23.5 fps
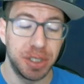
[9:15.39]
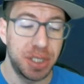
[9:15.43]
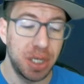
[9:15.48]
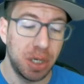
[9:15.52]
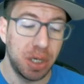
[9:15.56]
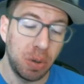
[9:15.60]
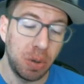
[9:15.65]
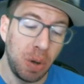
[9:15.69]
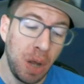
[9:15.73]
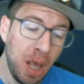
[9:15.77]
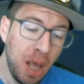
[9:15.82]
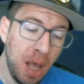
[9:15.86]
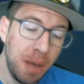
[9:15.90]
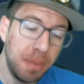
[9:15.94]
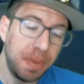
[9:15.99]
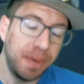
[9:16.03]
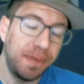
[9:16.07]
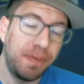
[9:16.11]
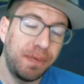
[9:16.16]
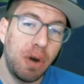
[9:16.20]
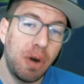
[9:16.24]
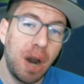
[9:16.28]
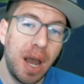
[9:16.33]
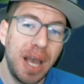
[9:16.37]
So
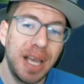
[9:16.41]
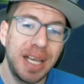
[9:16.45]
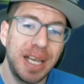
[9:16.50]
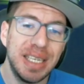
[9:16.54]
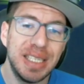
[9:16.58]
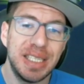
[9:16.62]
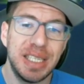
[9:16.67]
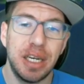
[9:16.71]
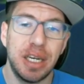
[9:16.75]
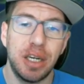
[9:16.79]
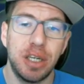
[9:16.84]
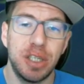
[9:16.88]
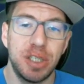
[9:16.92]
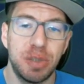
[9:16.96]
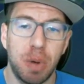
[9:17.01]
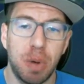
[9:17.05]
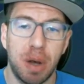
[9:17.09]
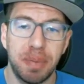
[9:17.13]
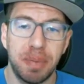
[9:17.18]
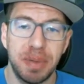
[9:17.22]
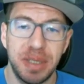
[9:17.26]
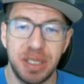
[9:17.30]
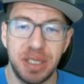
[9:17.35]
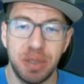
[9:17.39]
before I consider
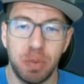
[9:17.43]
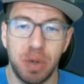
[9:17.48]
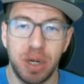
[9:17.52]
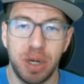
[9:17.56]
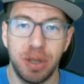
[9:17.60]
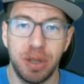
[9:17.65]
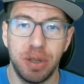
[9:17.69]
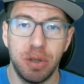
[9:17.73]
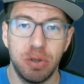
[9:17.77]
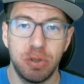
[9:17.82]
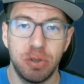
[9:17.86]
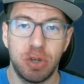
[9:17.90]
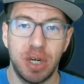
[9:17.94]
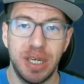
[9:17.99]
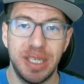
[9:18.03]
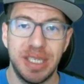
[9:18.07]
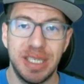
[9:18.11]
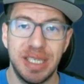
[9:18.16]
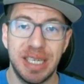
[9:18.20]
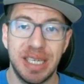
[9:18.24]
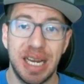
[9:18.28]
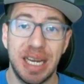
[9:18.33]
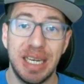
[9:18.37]
swapping to one of those races,